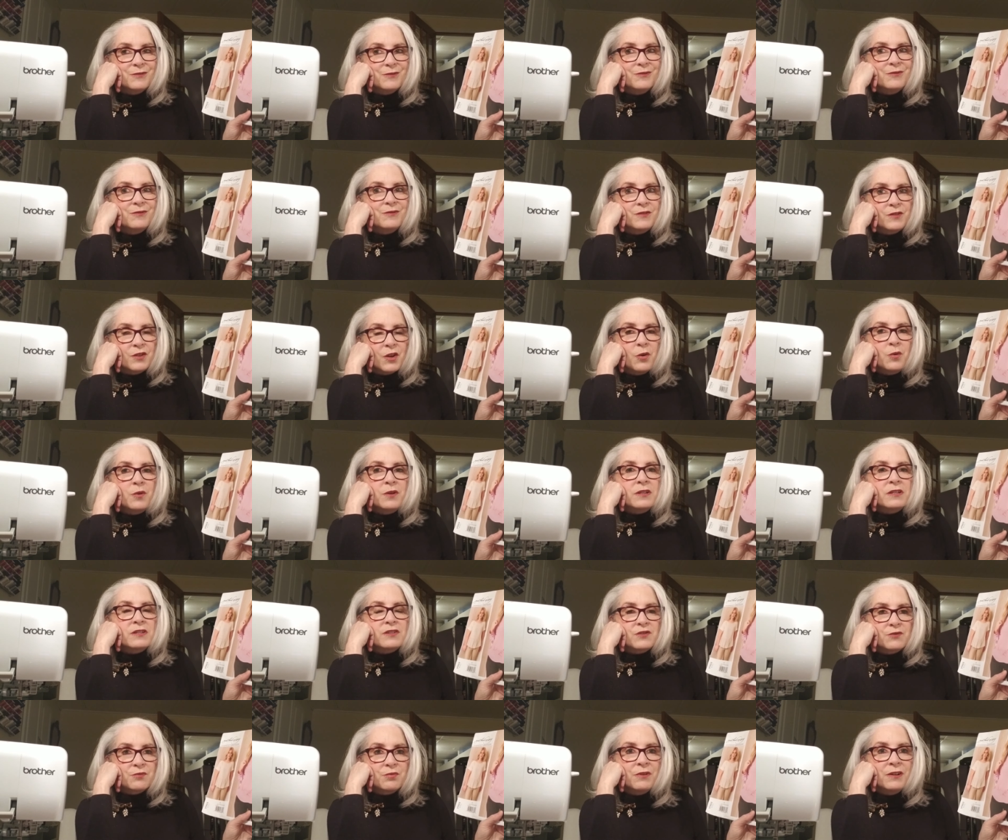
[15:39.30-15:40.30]

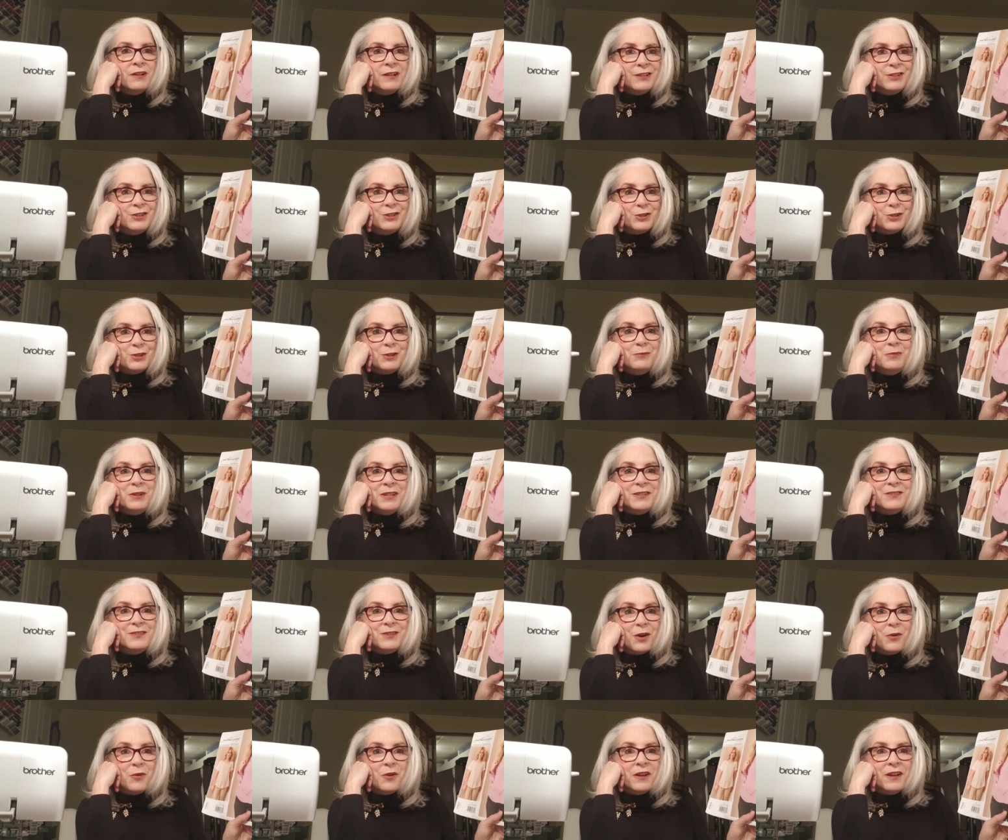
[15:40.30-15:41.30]
sewists really should be
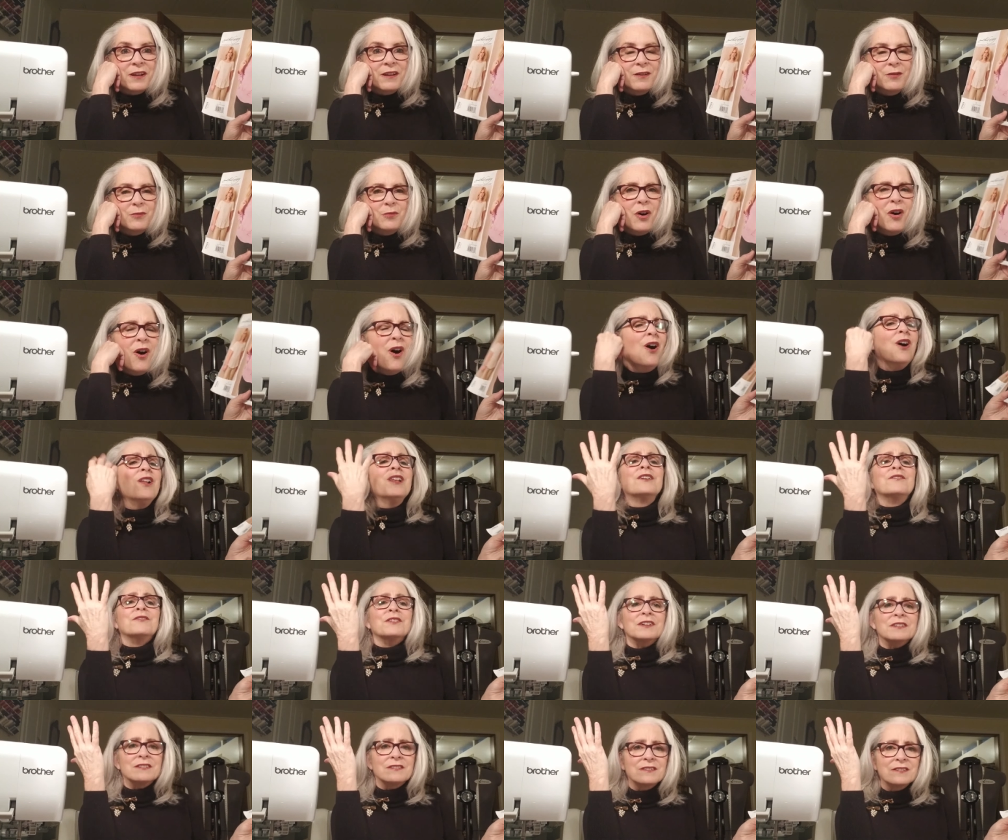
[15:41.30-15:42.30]
sewing. All of
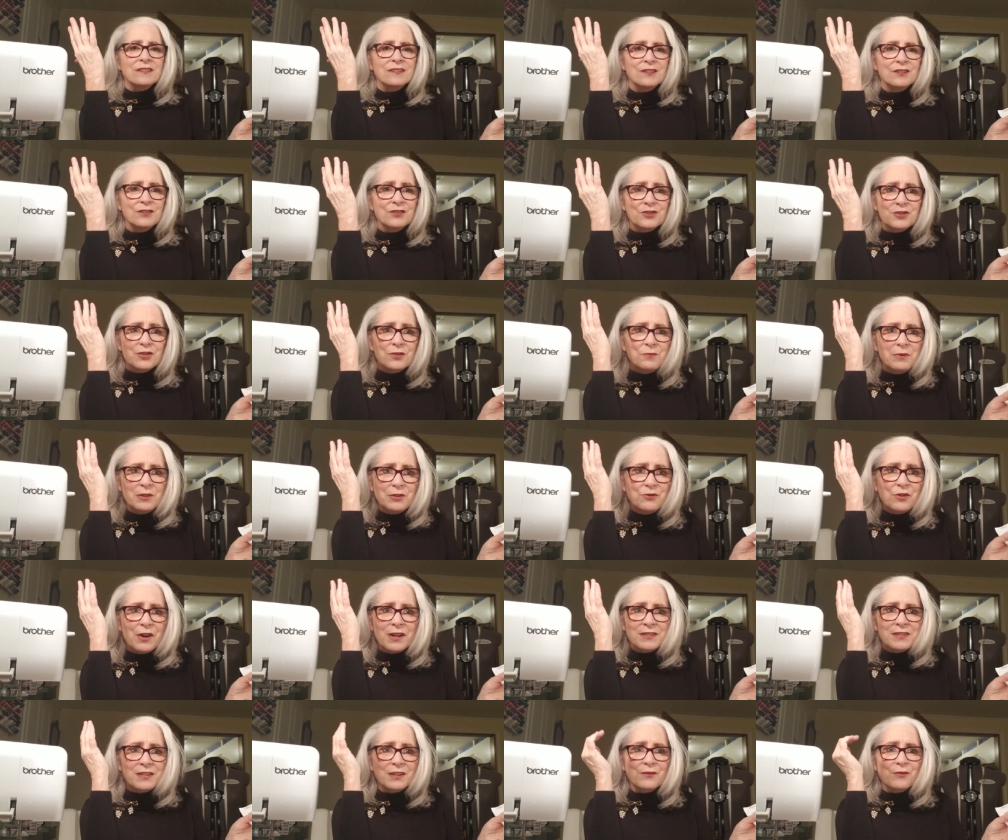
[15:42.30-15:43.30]
us should be
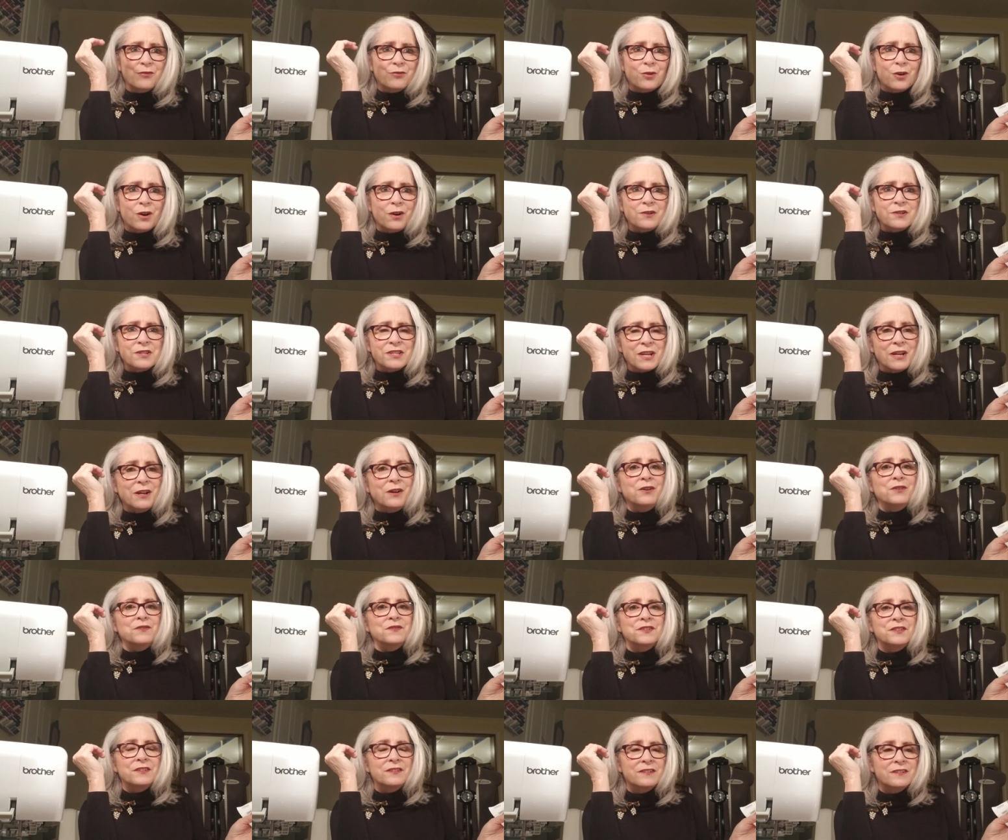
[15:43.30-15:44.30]
dressing for
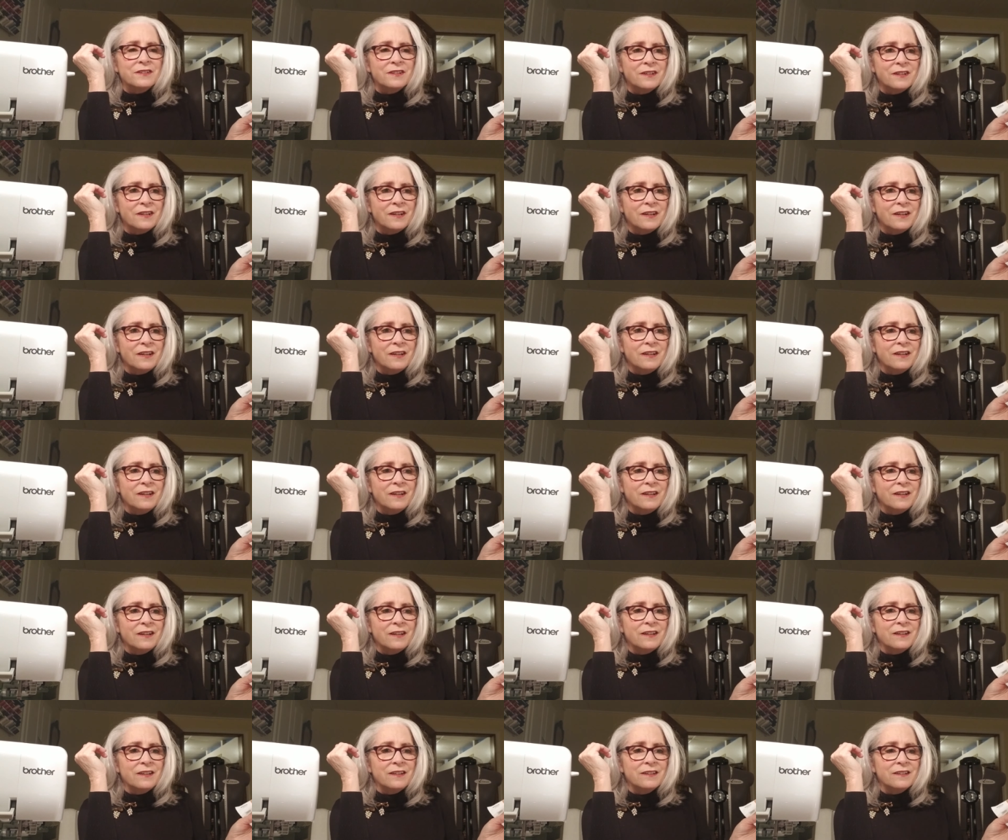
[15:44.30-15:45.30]
ourselves.
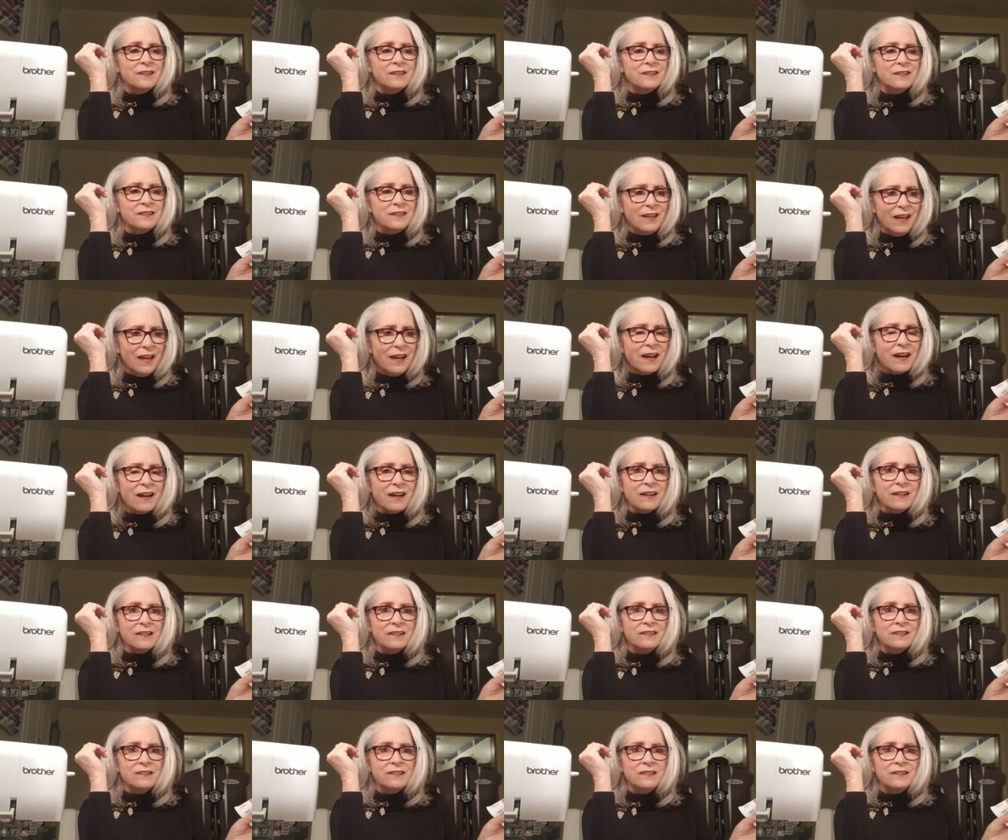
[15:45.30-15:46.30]
Yeah,
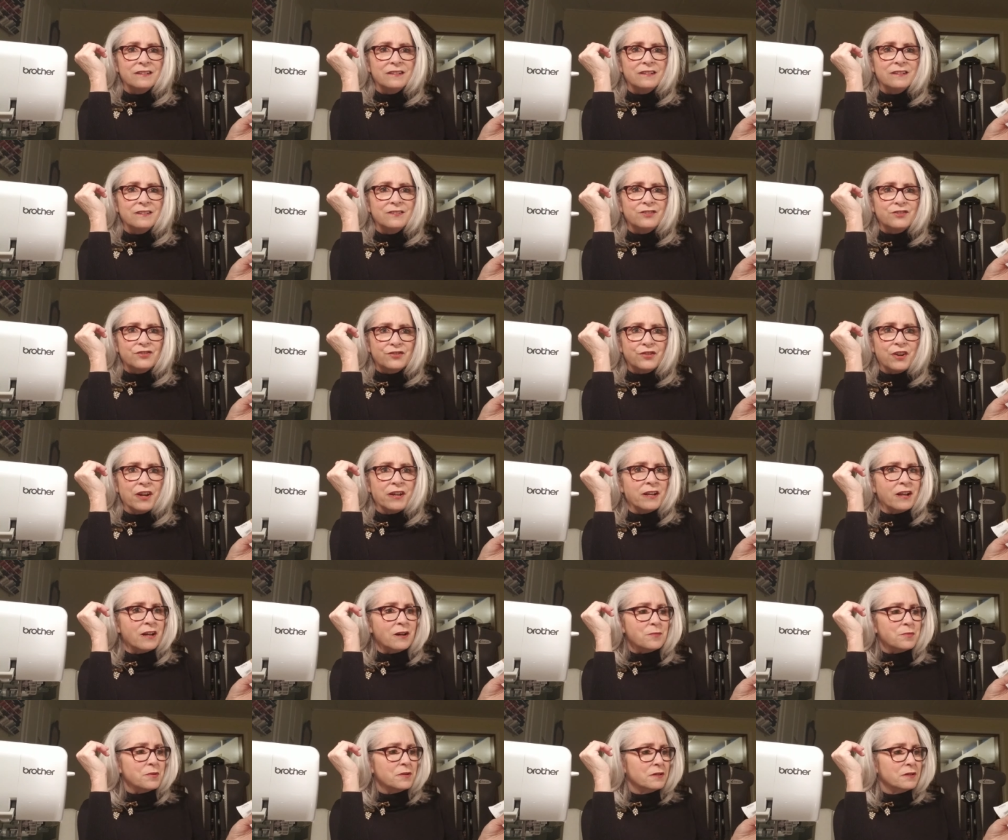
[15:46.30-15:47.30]
straight up.